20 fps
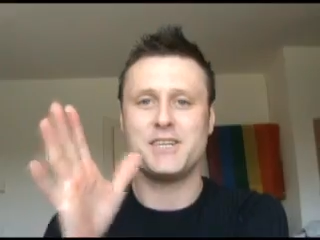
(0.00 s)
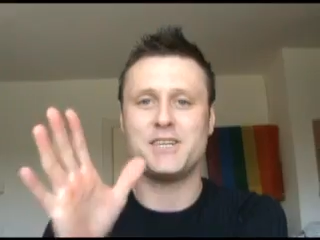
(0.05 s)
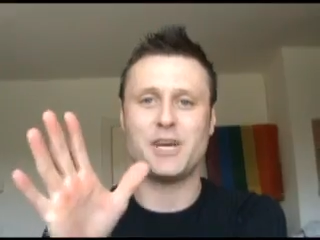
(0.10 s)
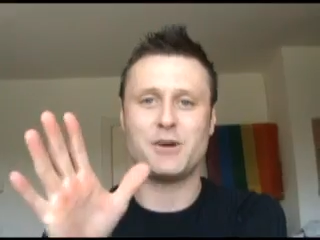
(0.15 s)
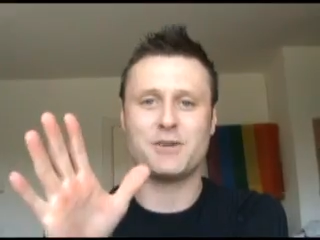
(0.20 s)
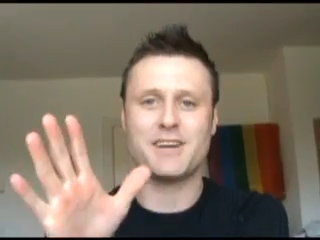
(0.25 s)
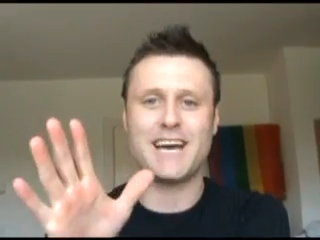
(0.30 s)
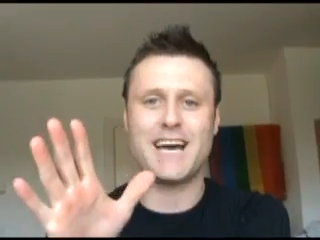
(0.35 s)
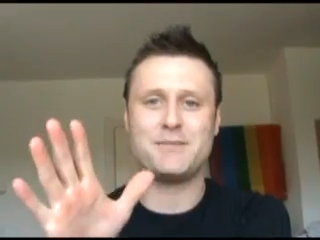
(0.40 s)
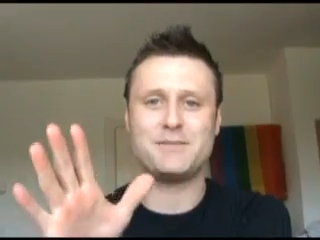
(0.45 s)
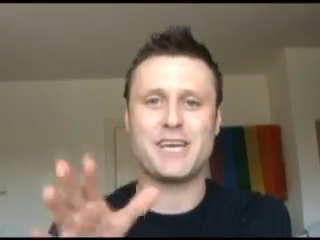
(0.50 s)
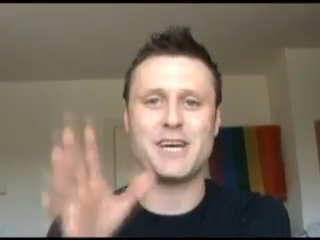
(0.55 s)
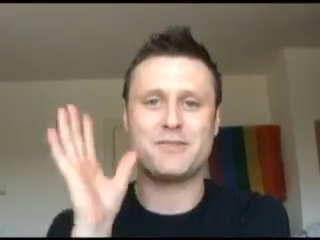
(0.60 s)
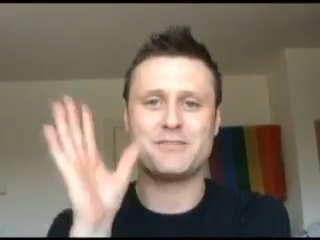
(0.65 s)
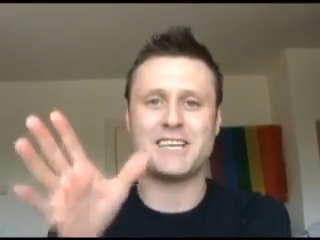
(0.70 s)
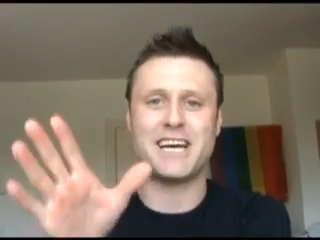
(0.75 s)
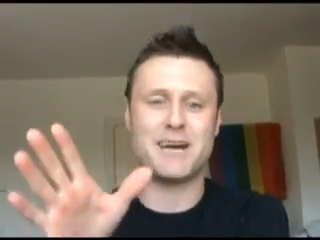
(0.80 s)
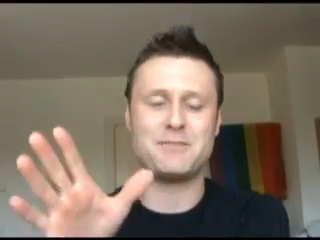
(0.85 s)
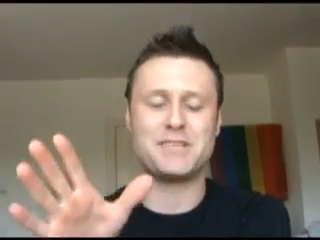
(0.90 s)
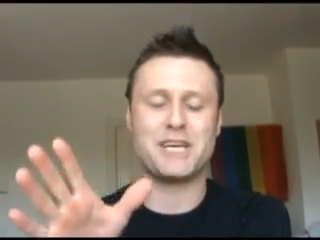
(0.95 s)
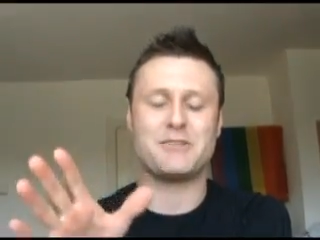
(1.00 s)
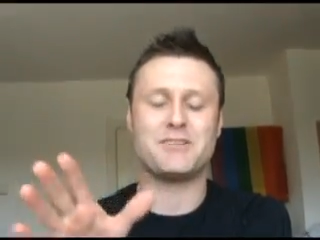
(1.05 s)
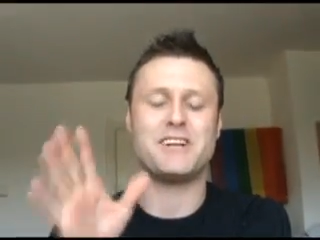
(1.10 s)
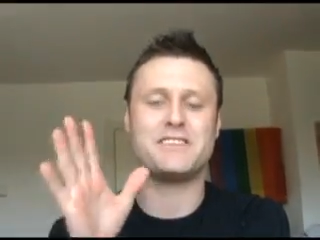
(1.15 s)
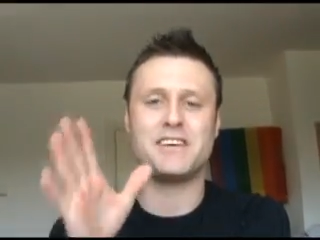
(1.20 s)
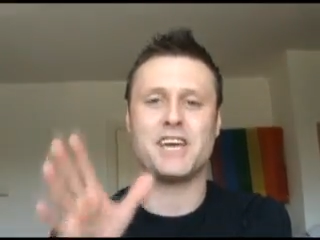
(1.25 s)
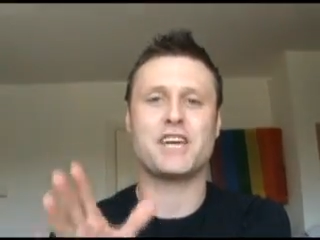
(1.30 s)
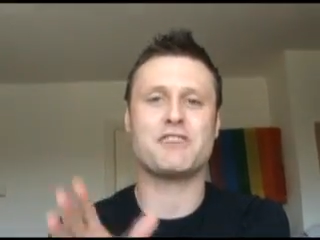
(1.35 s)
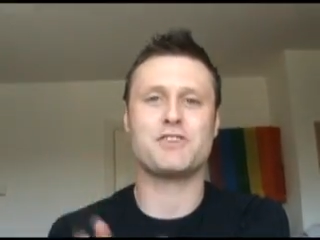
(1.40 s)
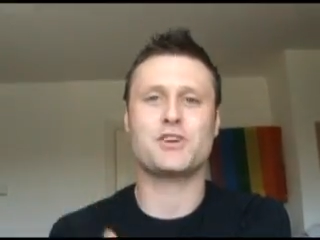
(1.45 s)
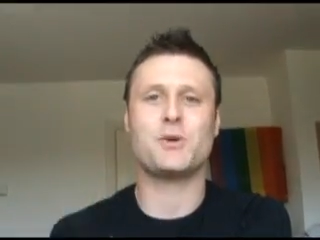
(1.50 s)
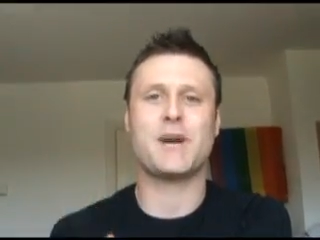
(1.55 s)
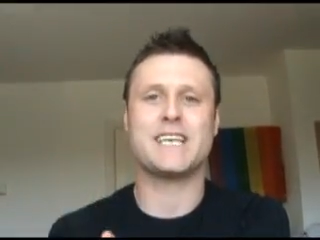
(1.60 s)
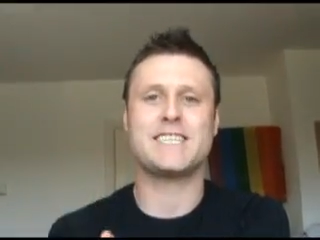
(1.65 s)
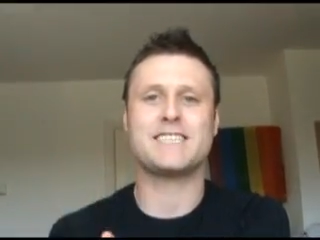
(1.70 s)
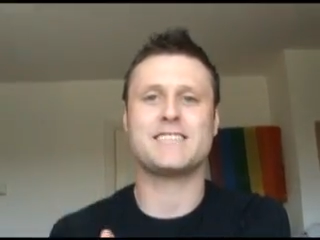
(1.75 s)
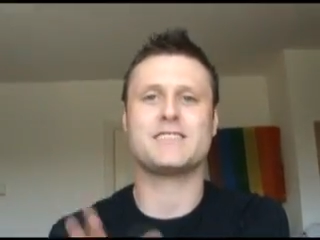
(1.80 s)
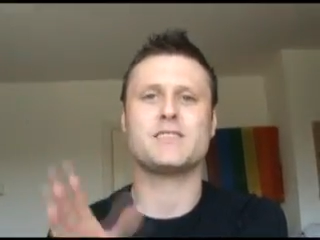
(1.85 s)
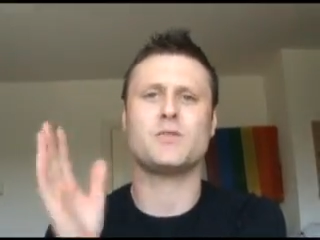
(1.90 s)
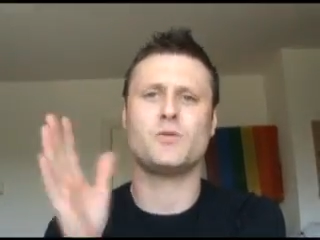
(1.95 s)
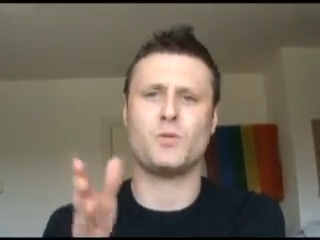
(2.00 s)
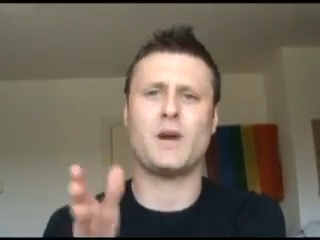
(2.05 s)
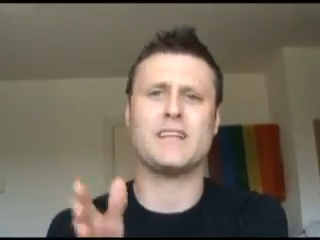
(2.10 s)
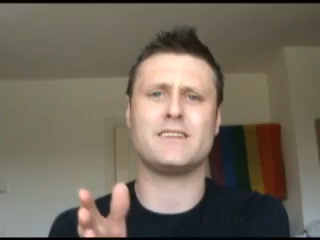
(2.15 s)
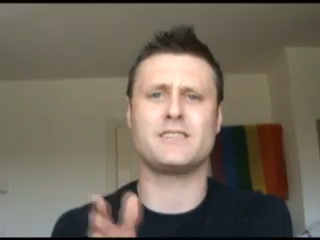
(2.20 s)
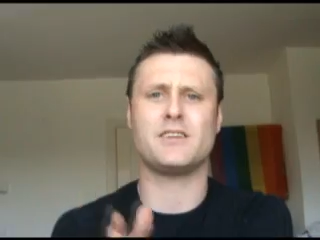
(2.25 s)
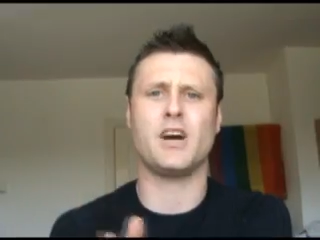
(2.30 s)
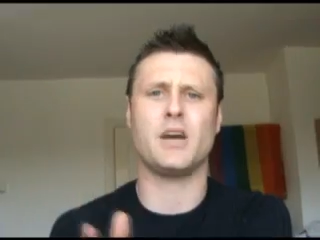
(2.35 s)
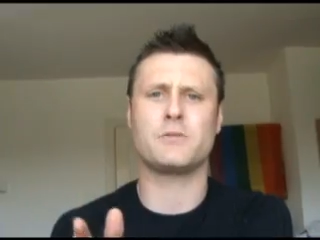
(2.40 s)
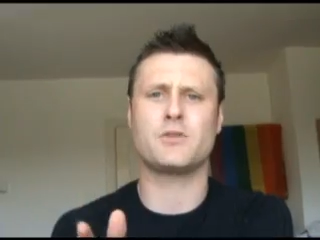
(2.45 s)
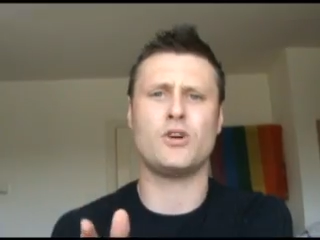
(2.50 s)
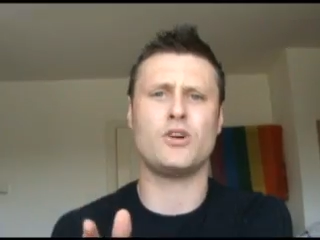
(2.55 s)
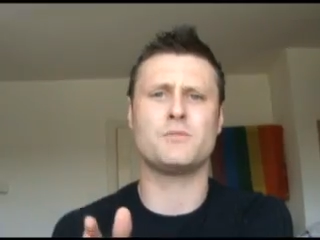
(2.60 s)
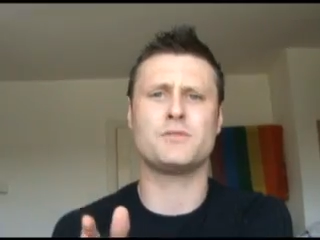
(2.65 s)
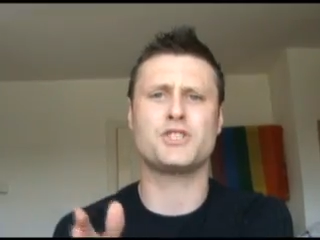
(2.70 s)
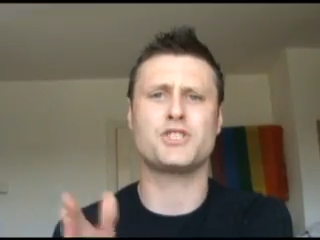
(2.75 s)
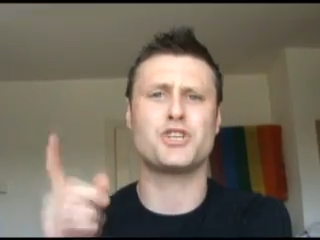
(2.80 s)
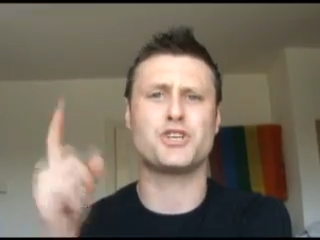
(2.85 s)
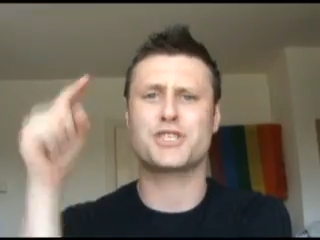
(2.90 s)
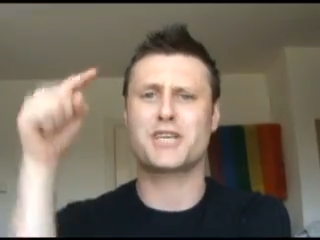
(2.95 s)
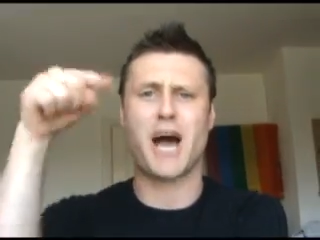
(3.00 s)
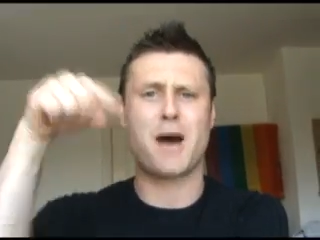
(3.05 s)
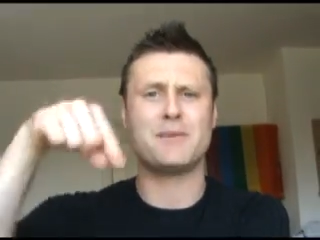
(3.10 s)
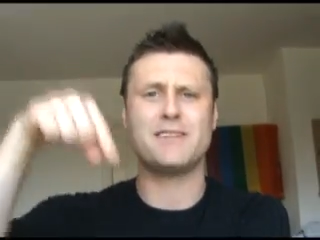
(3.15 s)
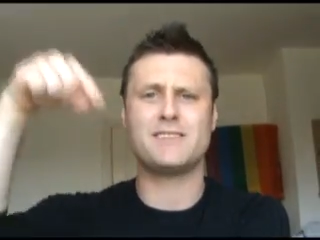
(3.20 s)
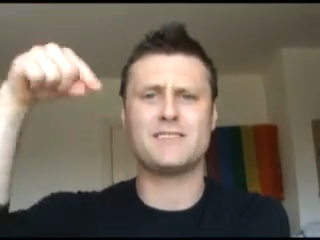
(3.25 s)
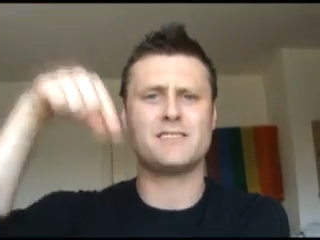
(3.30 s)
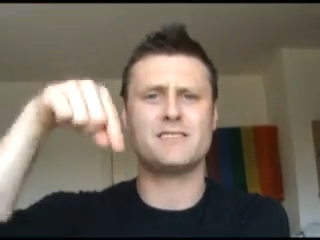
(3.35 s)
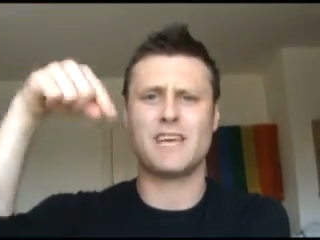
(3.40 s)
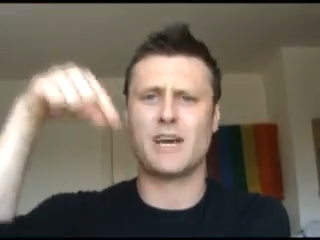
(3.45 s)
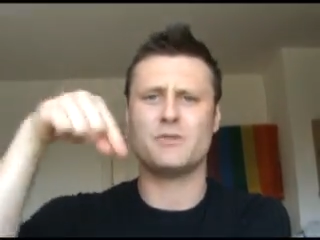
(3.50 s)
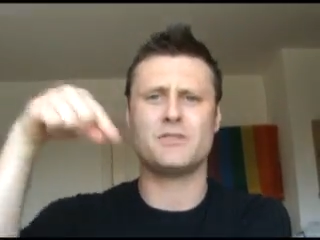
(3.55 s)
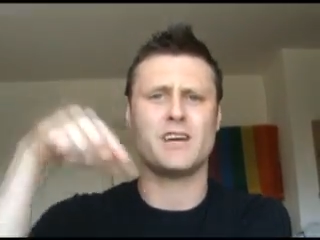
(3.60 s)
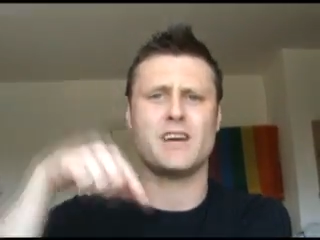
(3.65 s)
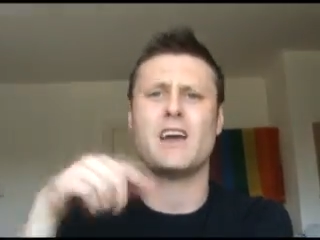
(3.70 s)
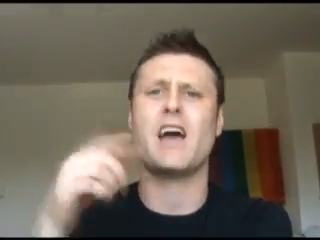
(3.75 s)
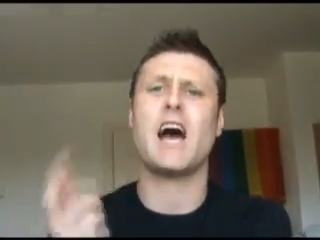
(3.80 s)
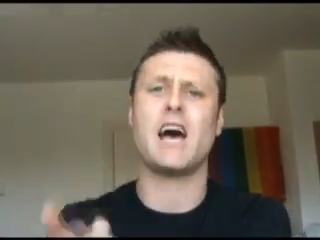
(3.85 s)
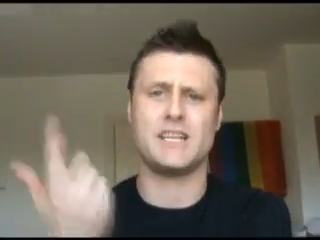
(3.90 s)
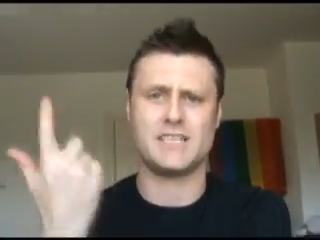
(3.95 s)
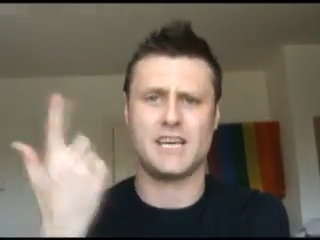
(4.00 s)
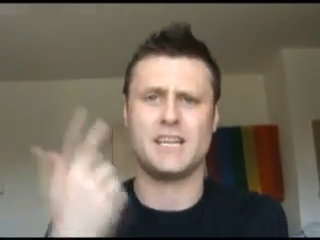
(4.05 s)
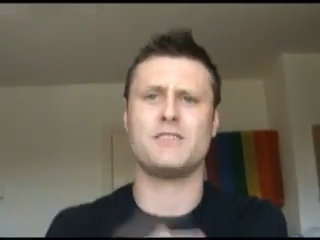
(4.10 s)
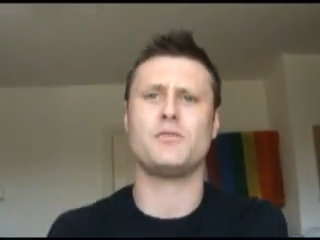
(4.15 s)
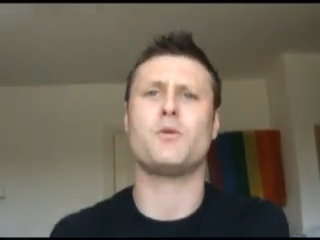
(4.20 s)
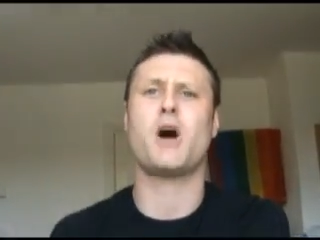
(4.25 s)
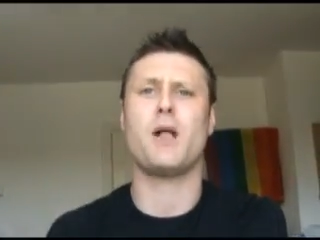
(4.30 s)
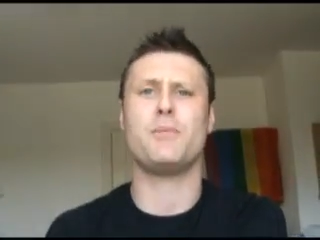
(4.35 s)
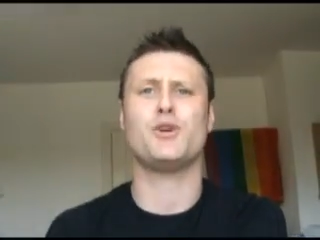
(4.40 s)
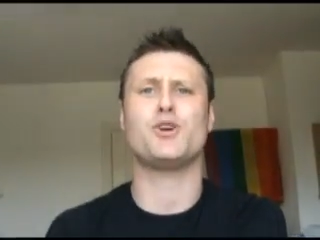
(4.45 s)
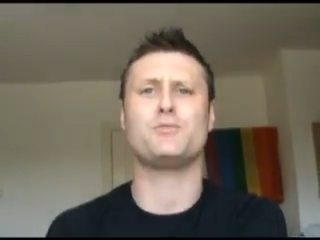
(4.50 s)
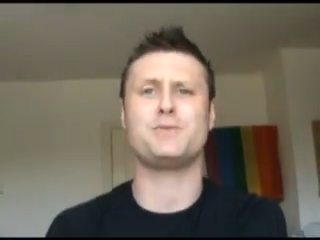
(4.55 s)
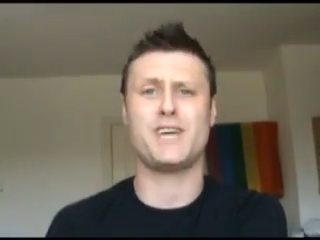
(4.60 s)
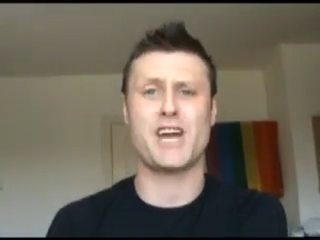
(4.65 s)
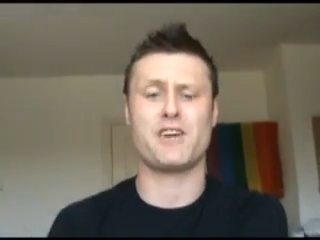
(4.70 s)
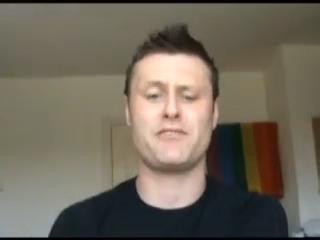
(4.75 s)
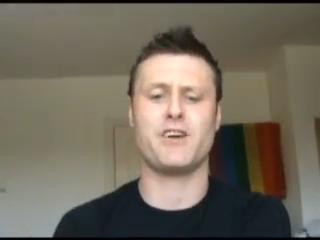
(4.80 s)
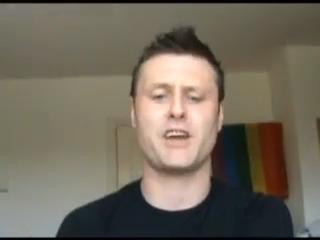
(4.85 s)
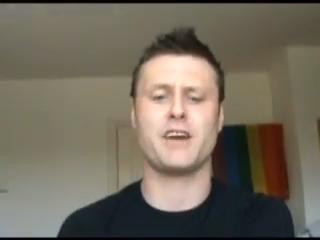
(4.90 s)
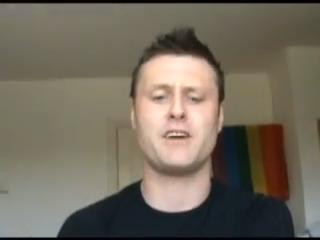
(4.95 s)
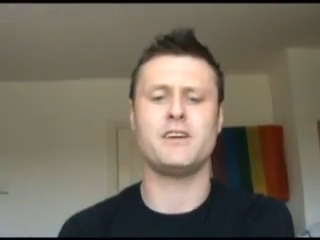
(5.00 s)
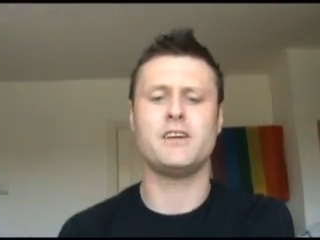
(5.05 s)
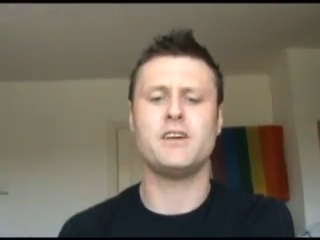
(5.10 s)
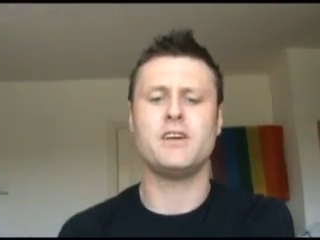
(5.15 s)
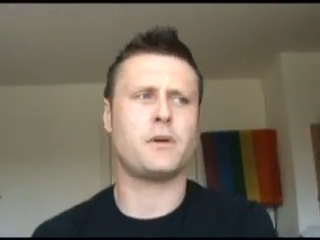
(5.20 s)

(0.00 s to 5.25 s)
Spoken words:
Now, calm down. I'll take your requests when the time comes. Just comment down there and then I'll be up there for you.